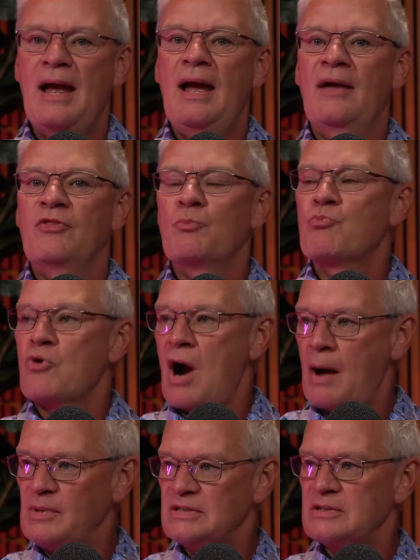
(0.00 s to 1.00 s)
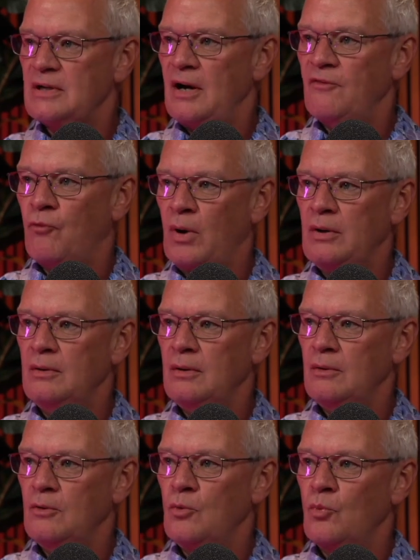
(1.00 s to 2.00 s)
and the promise of what
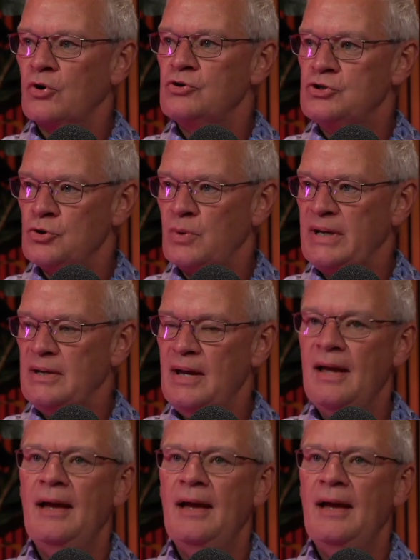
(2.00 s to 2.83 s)
we're doing